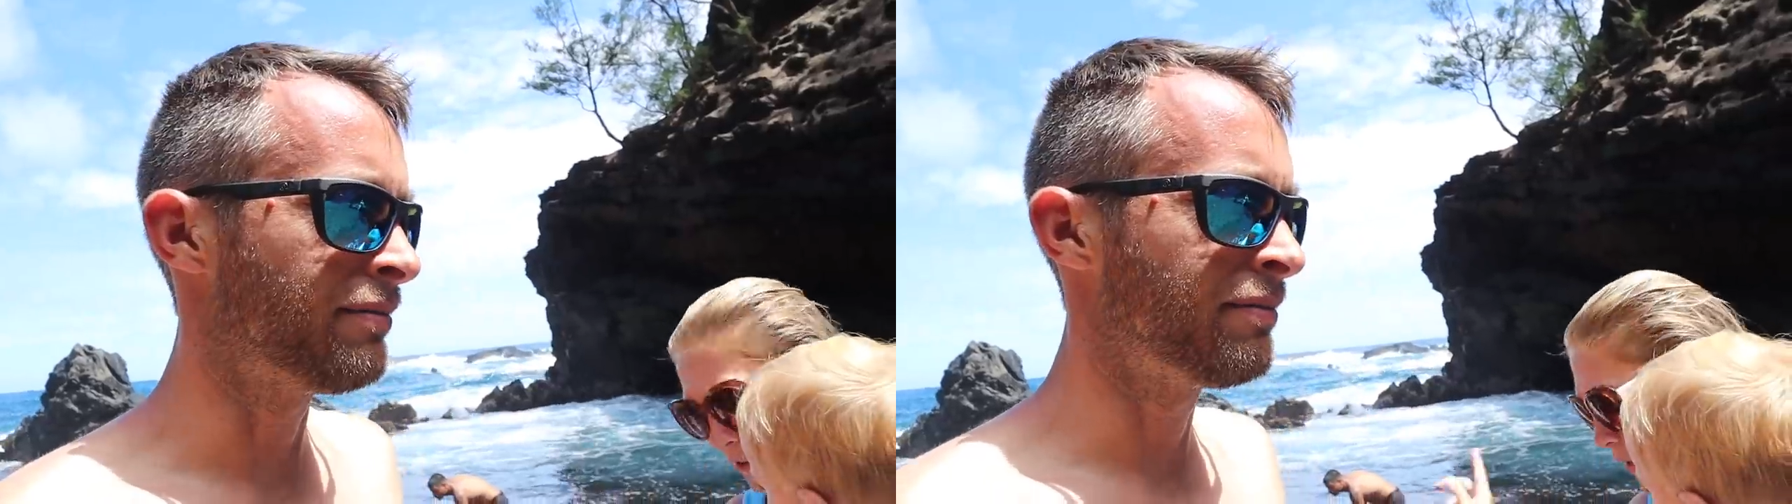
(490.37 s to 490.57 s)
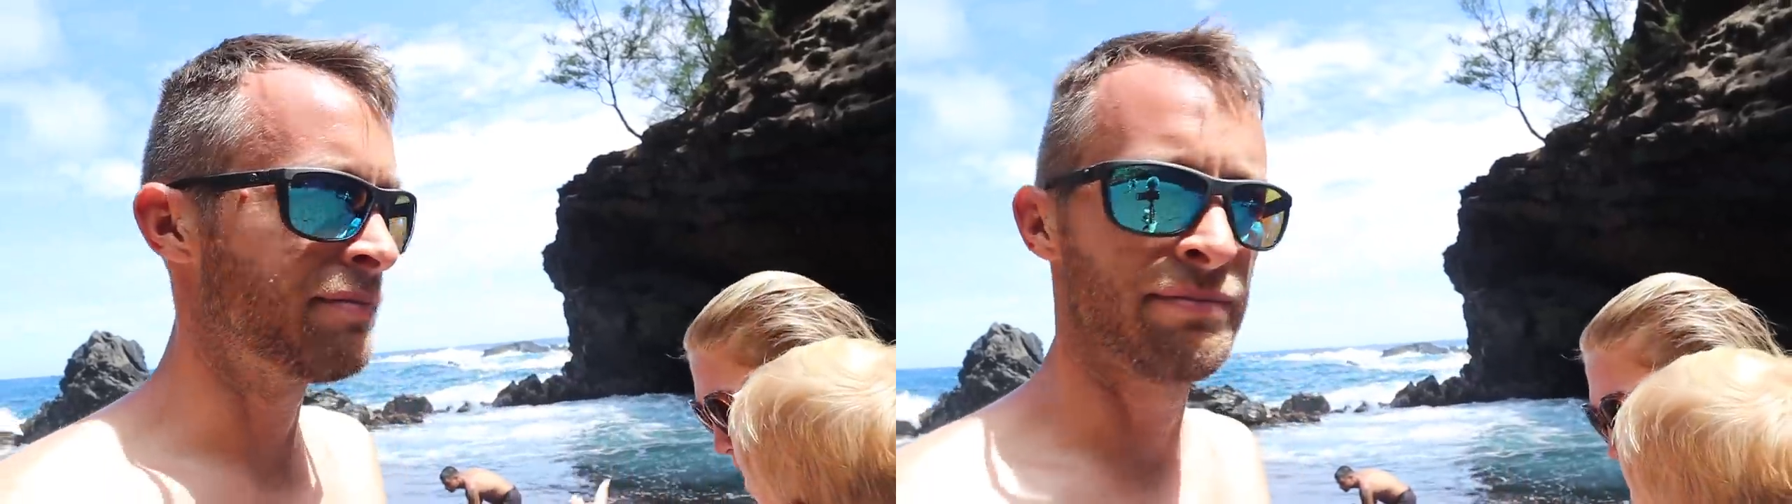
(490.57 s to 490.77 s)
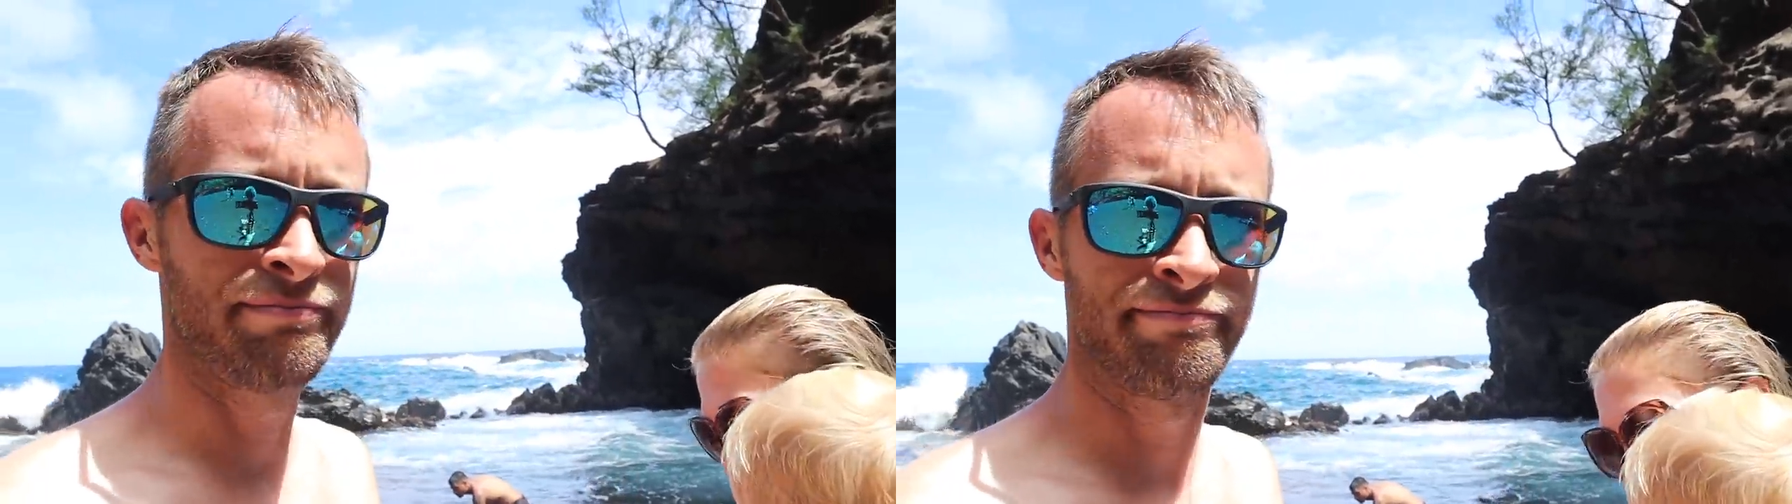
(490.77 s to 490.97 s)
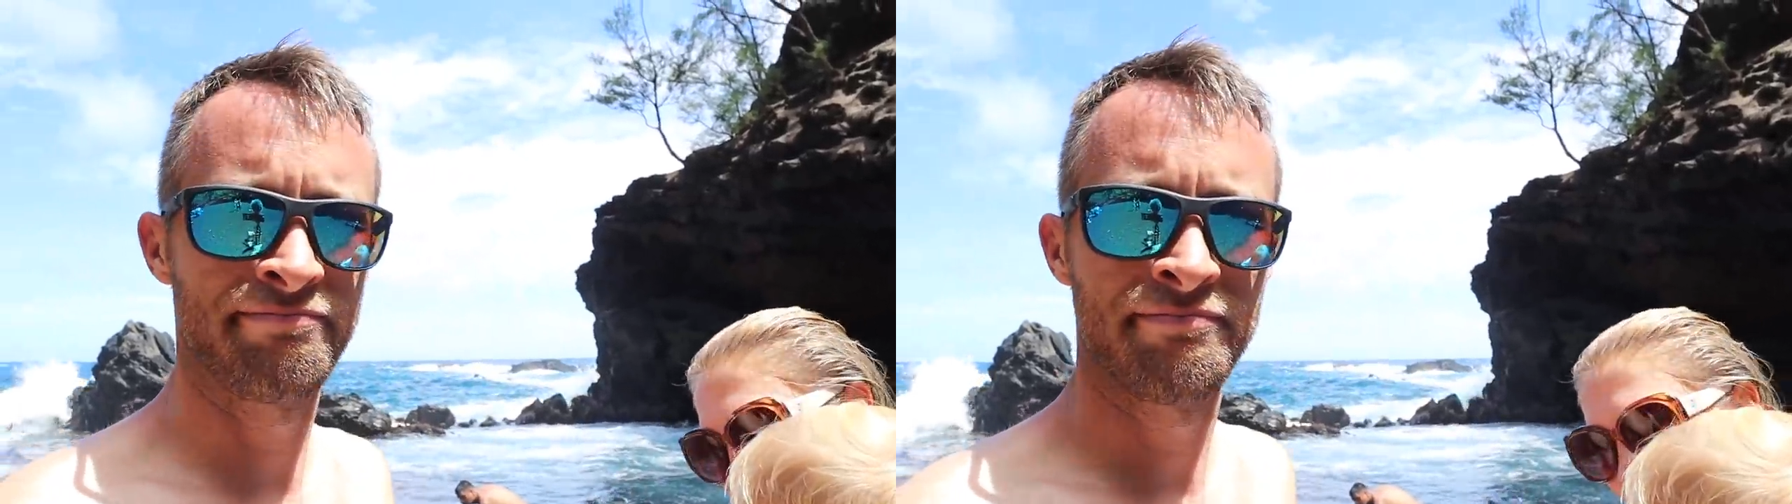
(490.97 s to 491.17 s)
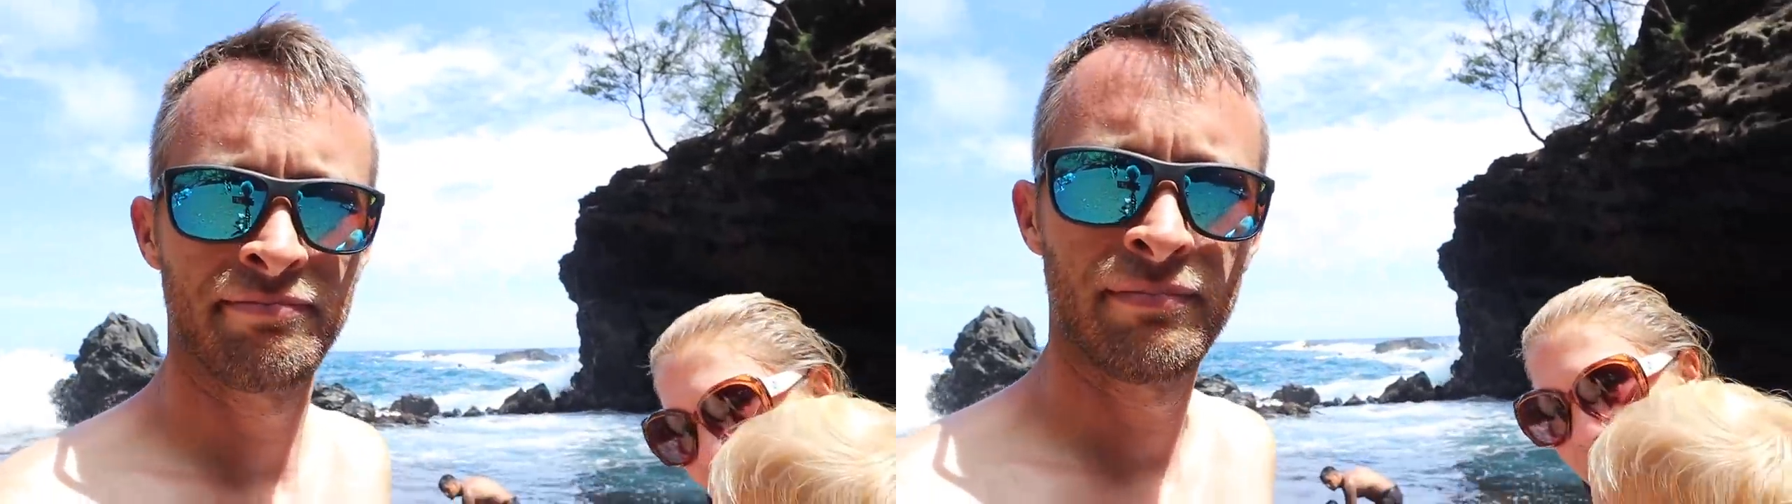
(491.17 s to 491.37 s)
No,
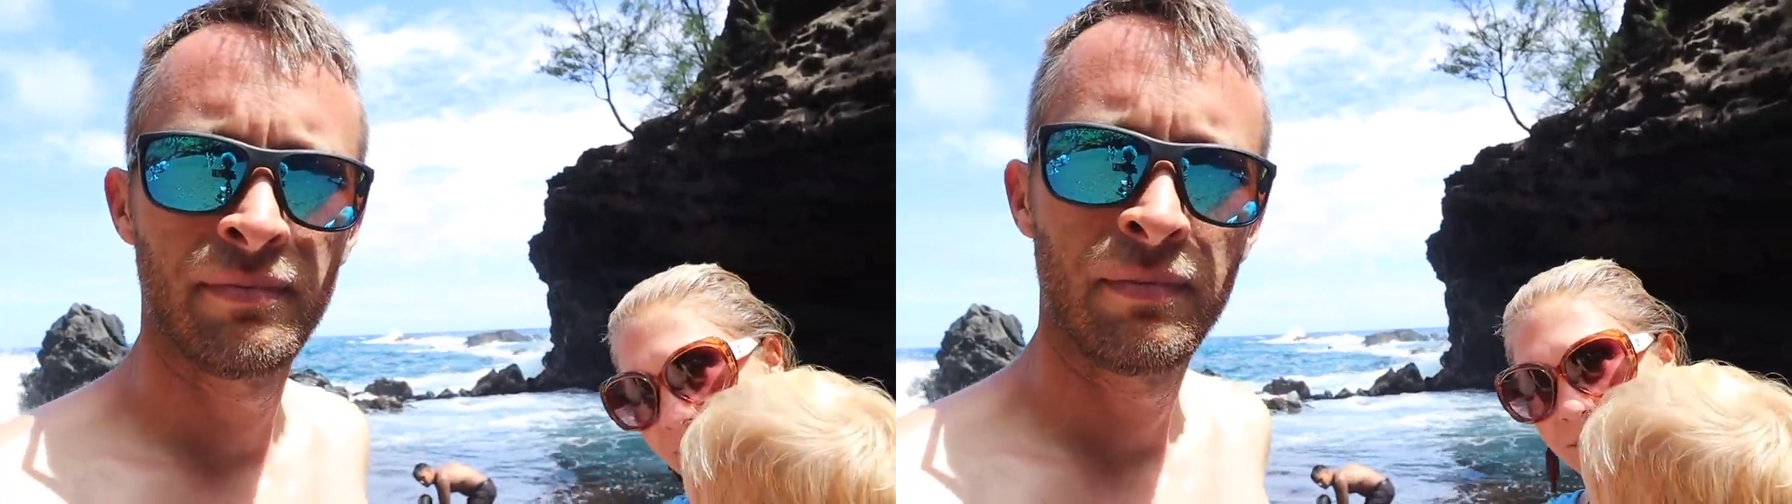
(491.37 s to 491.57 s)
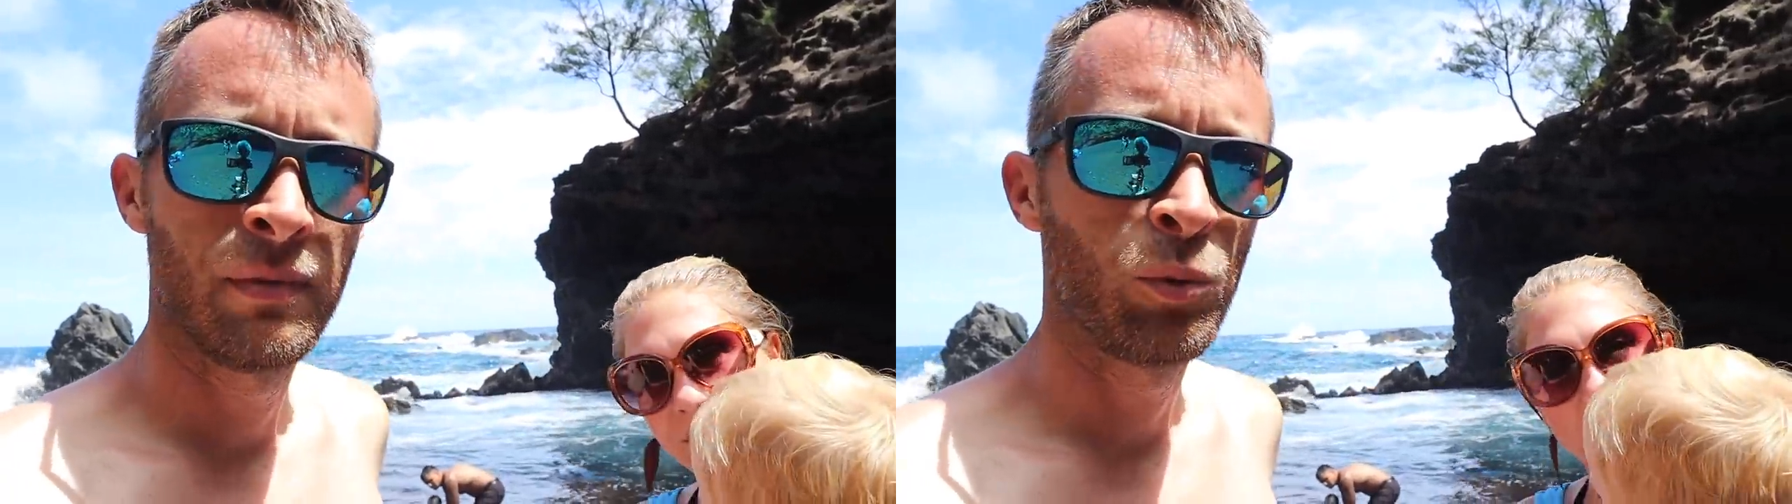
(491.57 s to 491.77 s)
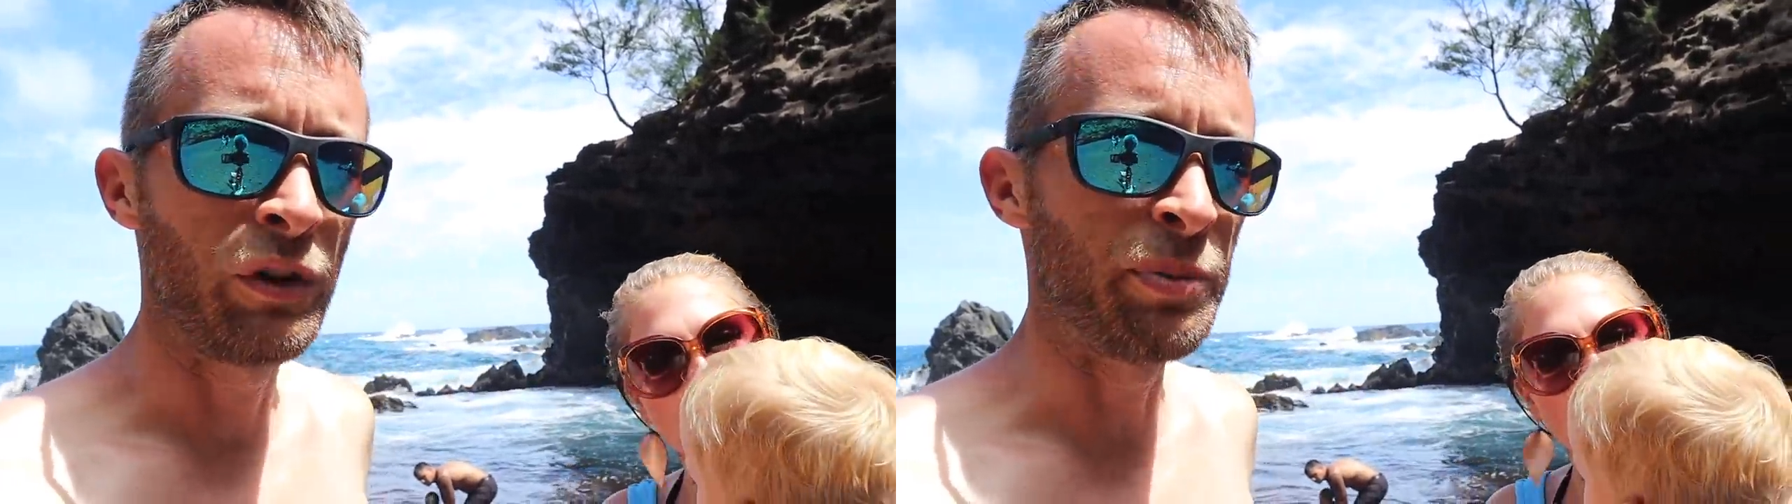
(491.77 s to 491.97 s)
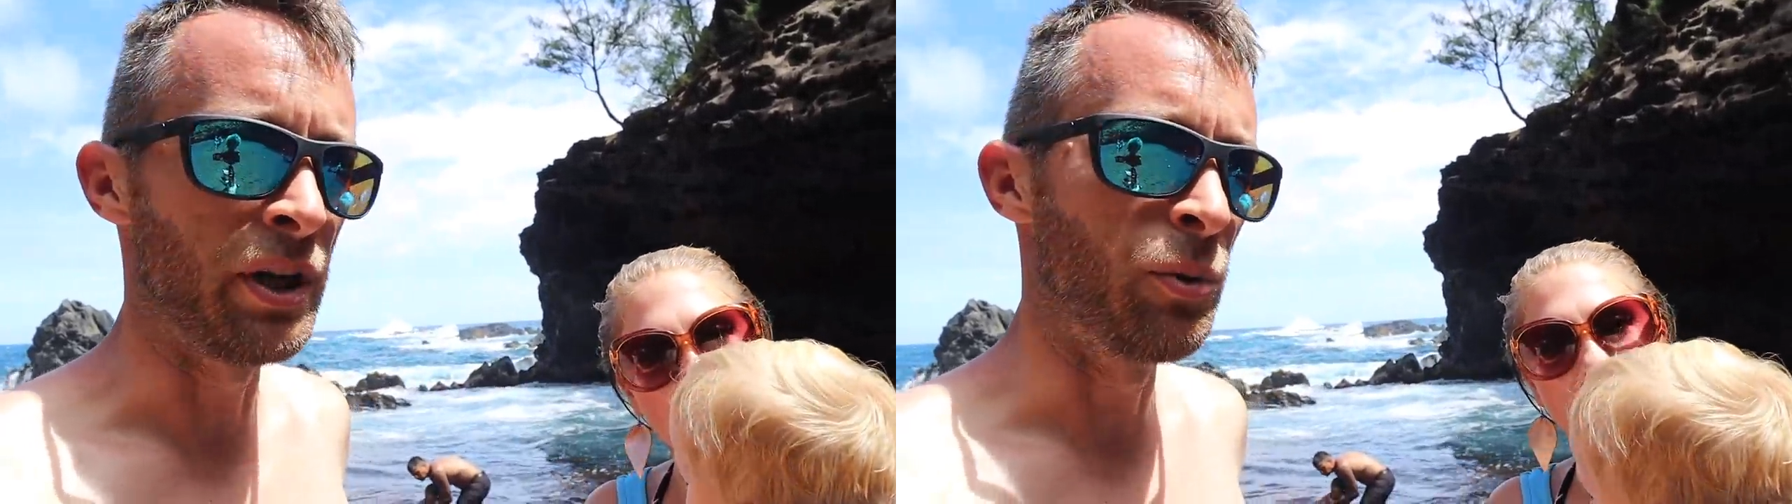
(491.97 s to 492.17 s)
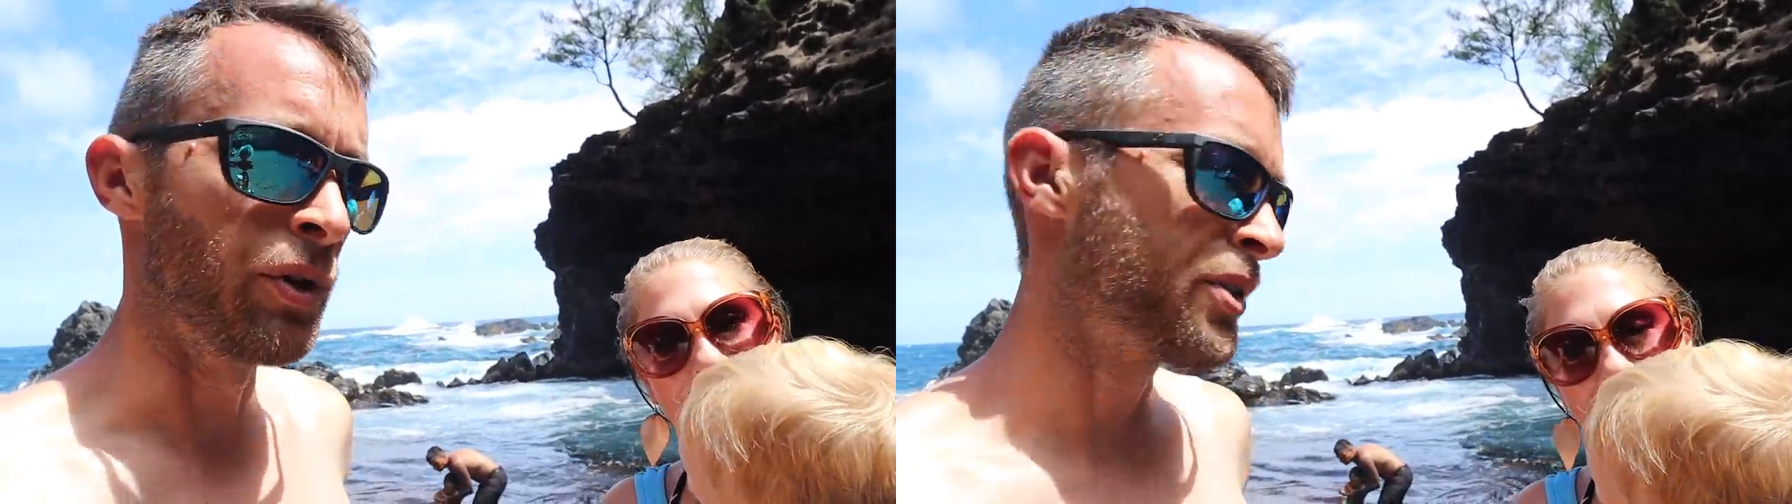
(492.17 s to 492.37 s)
no. We've
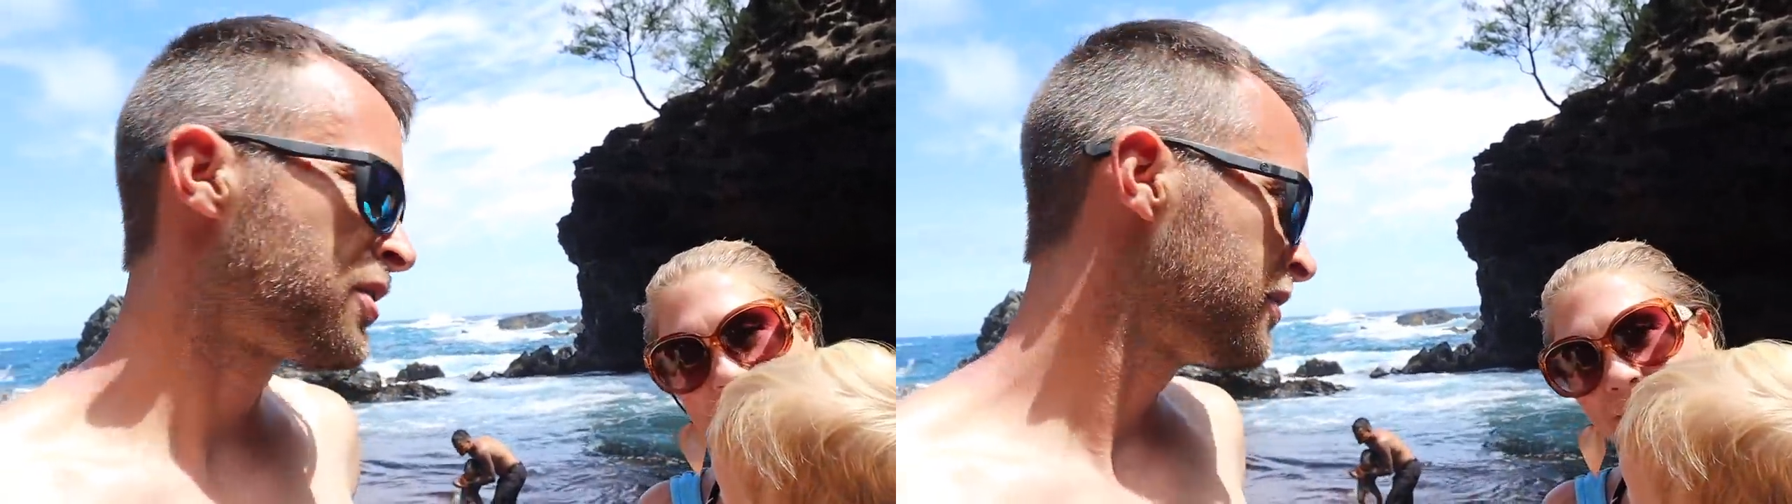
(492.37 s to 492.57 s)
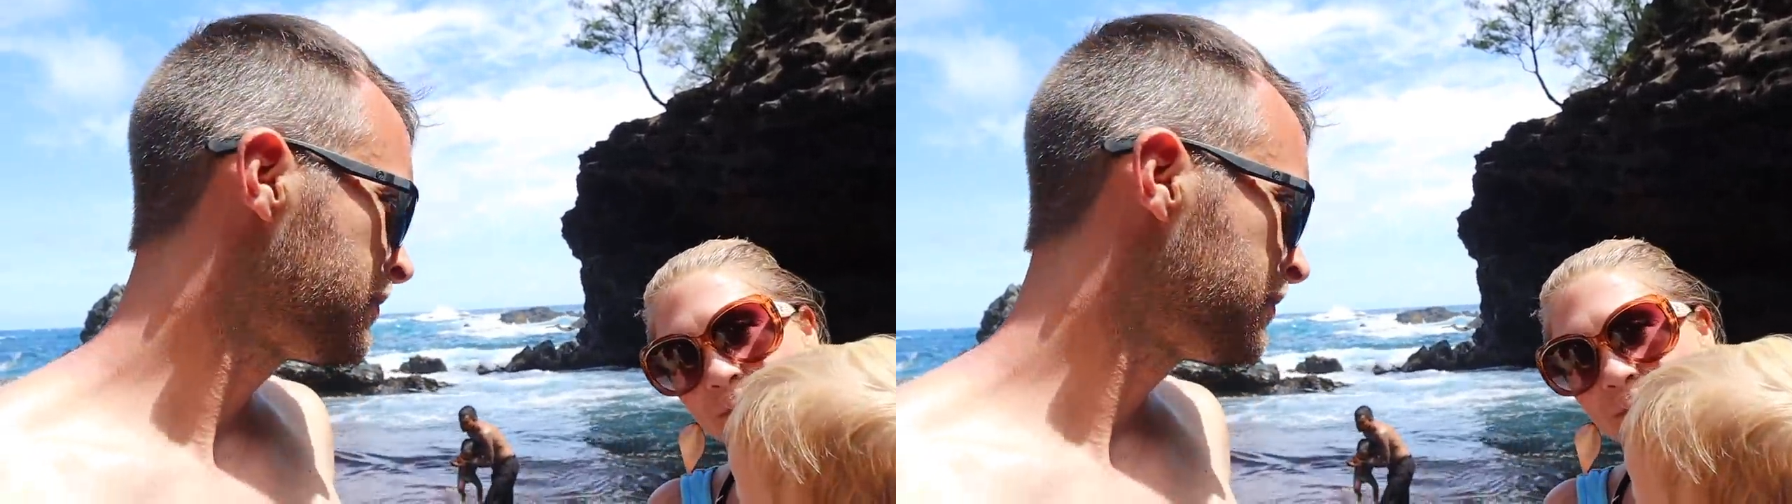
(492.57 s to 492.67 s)
been on worse.